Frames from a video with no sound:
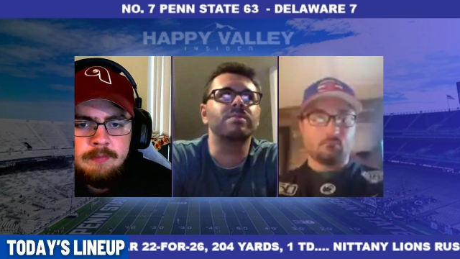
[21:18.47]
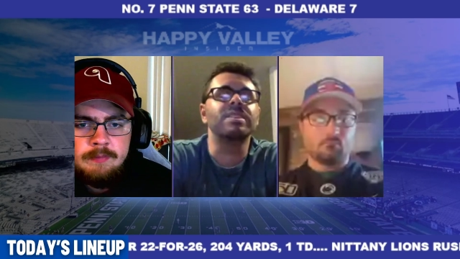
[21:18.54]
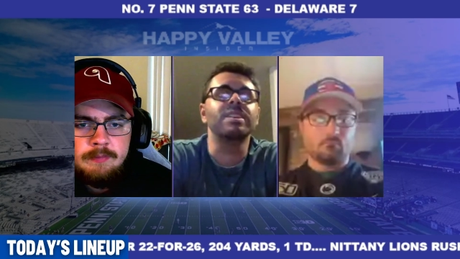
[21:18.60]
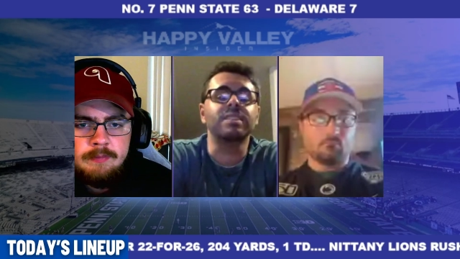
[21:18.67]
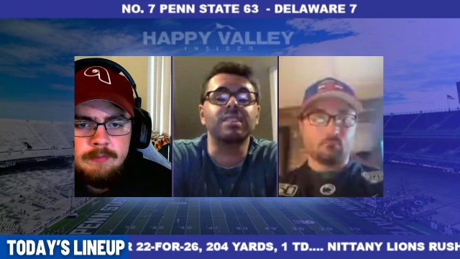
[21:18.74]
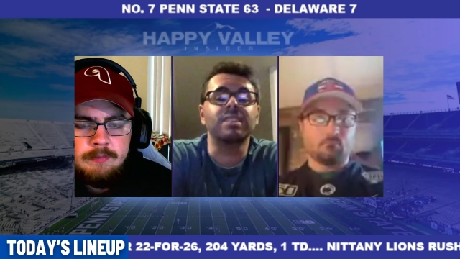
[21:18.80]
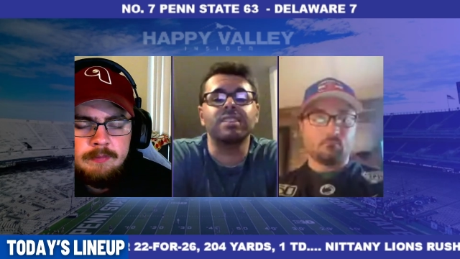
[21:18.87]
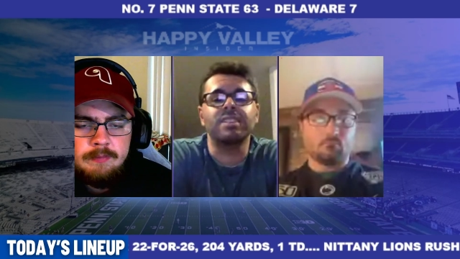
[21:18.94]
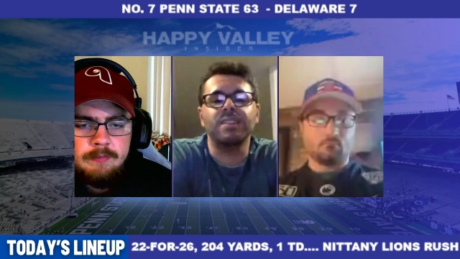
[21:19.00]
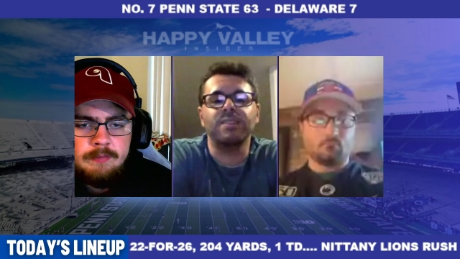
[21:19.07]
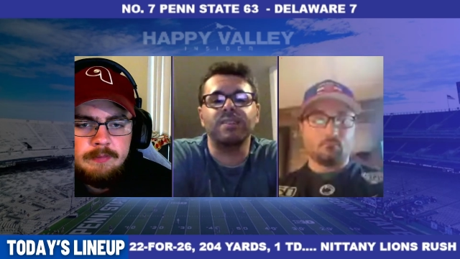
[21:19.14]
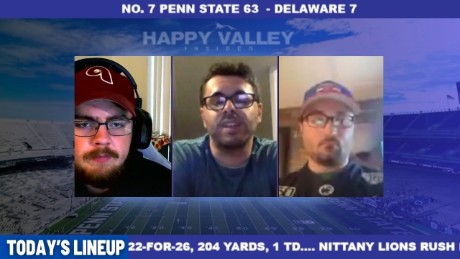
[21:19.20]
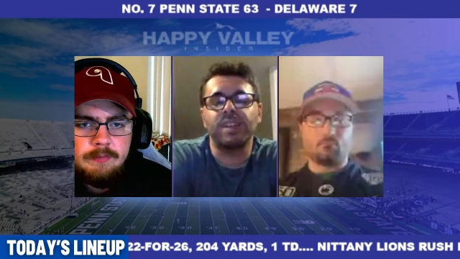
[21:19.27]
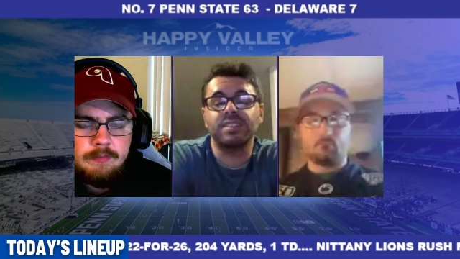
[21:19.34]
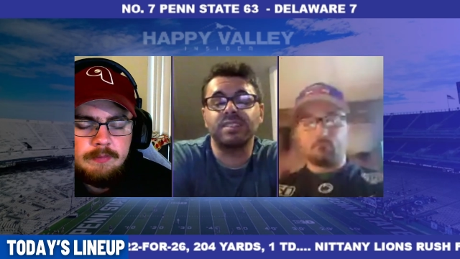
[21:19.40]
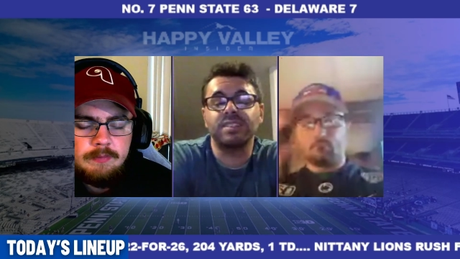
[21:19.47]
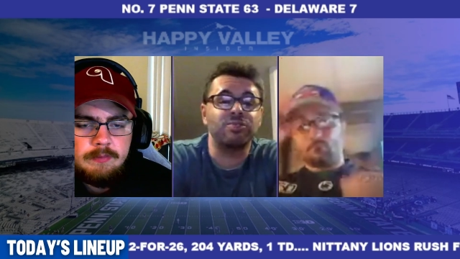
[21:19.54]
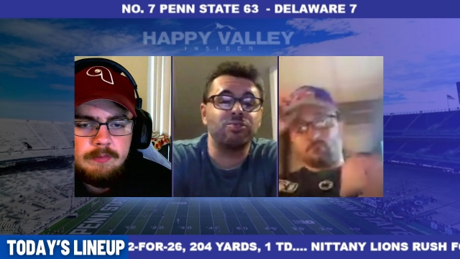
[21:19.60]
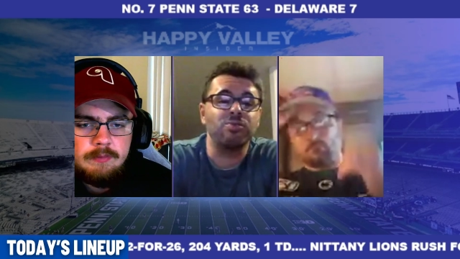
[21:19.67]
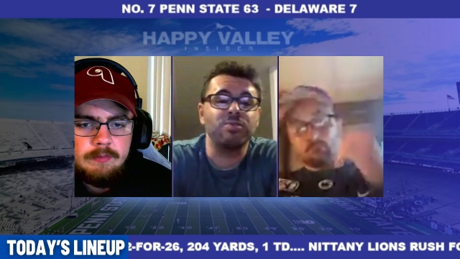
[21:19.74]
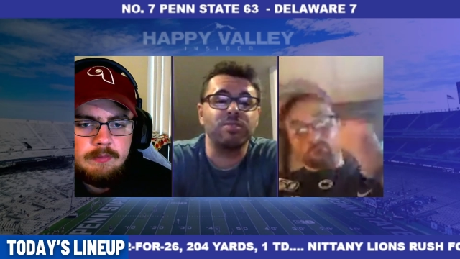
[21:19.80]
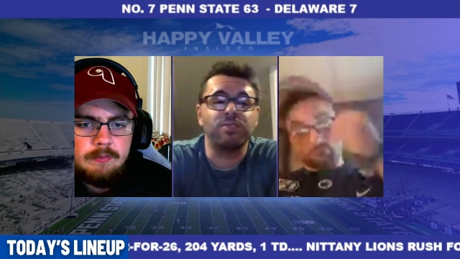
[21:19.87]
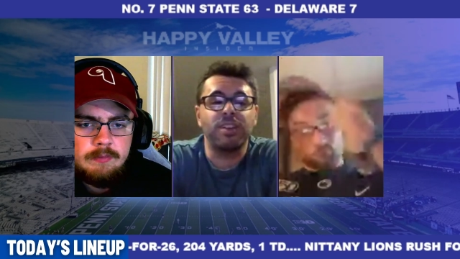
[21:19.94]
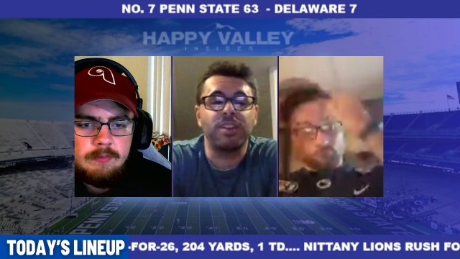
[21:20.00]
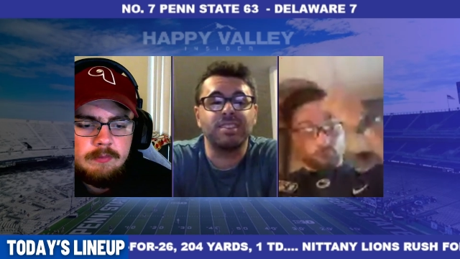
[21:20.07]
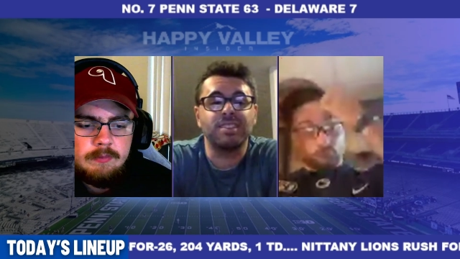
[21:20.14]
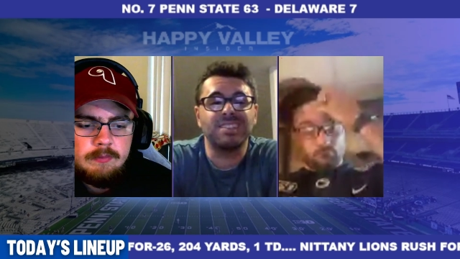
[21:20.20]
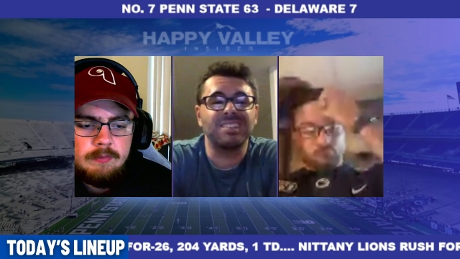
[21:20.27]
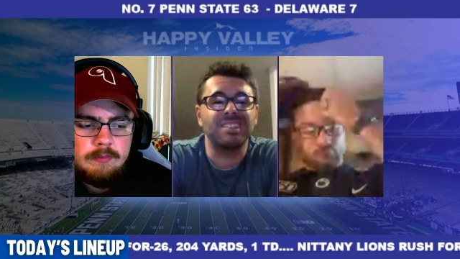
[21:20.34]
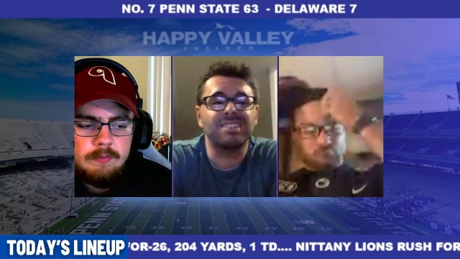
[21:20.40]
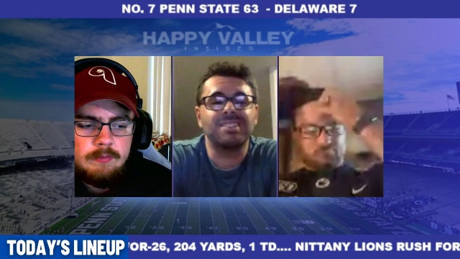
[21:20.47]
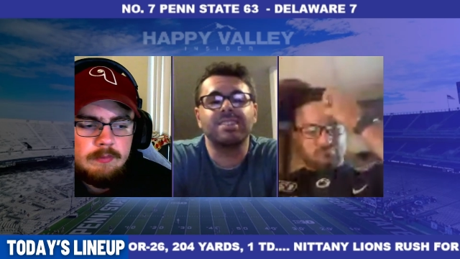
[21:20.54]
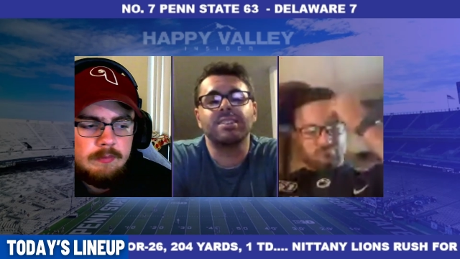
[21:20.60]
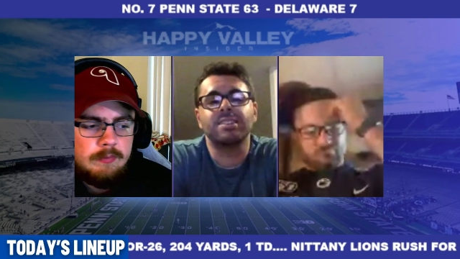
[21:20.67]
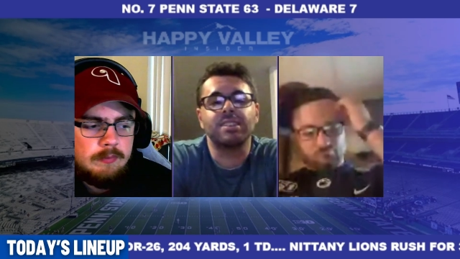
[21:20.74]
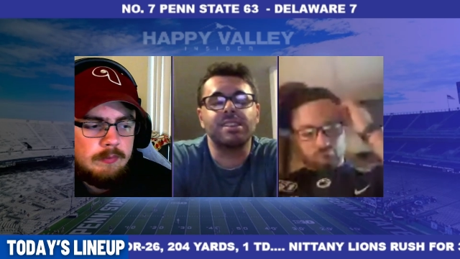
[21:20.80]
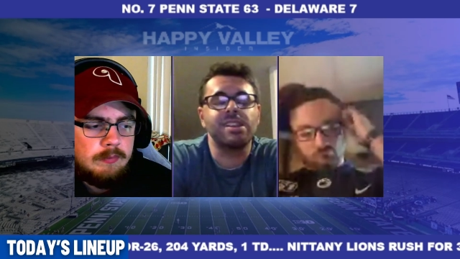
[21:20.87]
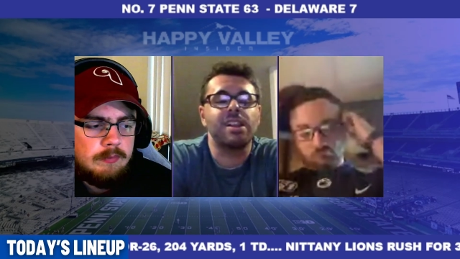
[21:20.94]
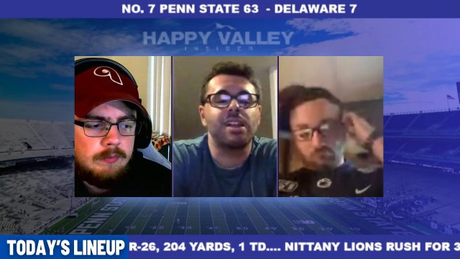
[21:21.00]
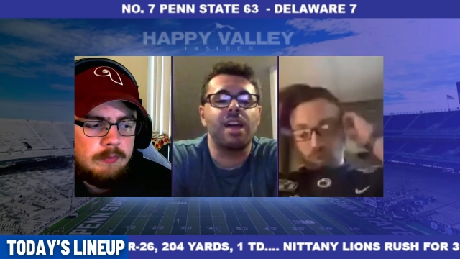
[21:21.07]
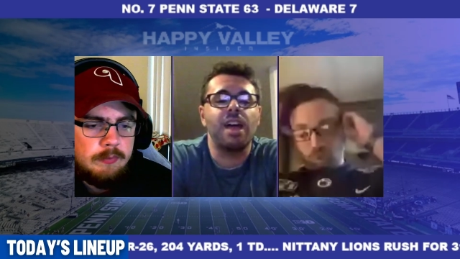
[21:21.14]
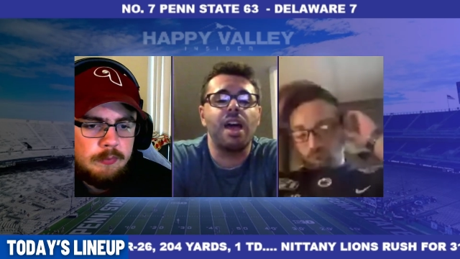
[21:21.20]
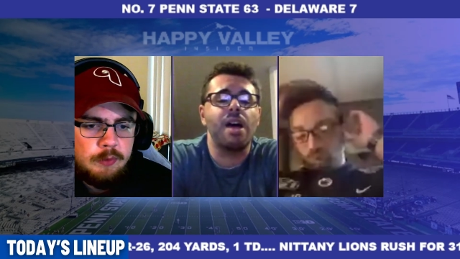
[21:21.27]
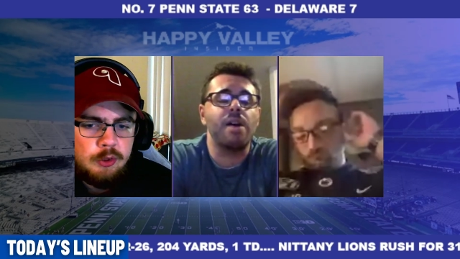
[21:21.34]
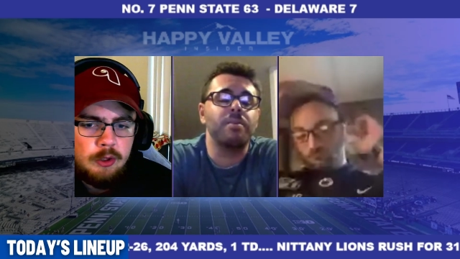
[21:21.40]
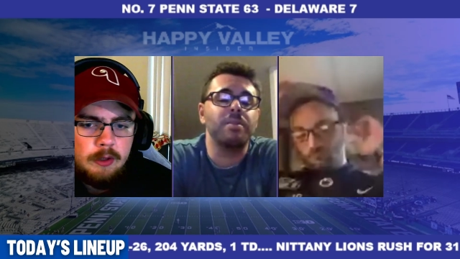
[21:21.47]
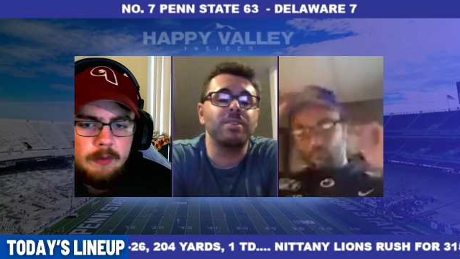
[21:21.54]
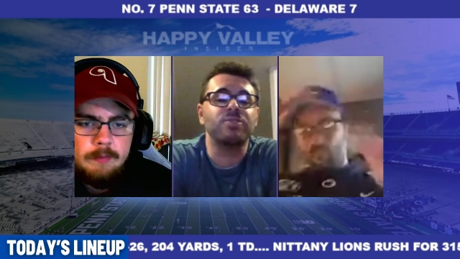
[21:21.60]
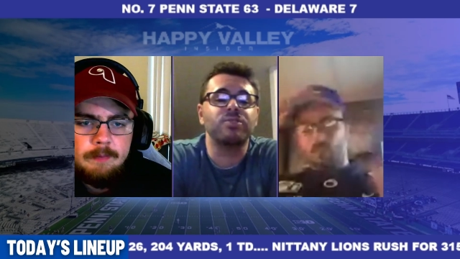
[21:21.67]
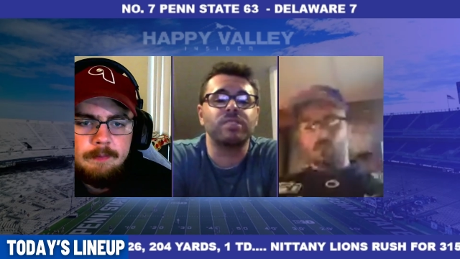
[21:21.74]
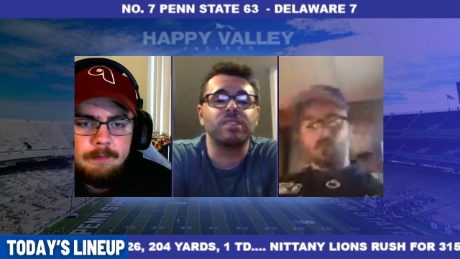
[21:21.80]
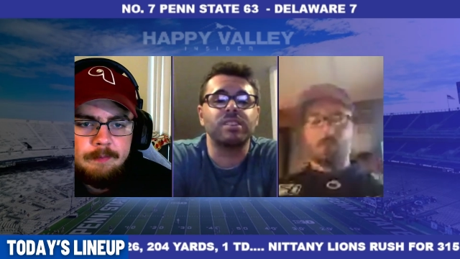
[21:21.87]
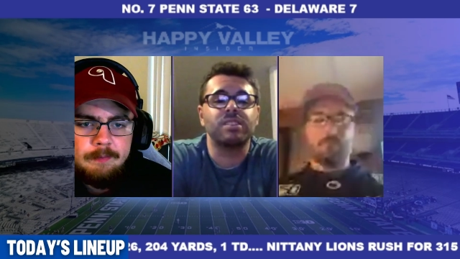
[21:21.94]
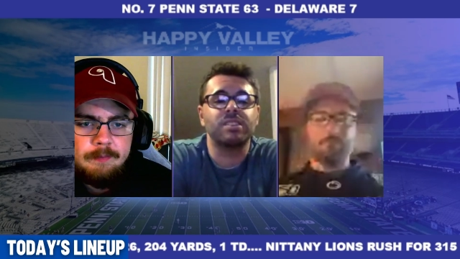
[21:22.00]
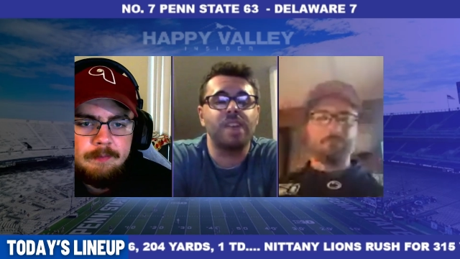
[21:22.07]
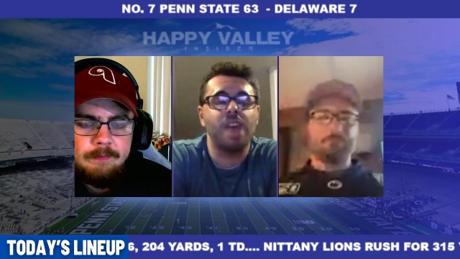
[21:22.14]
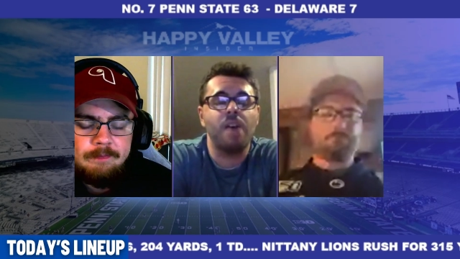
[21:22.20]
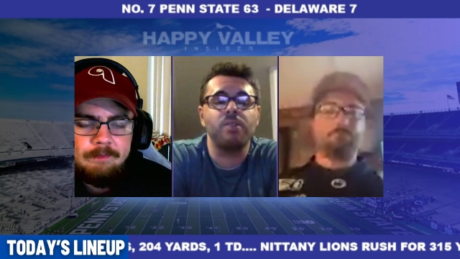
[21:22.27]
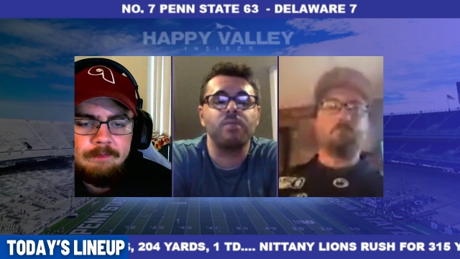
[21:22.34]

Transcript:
Speaker 1: decent defense that Drew is facing this season, and I, sure. I'll be interested to see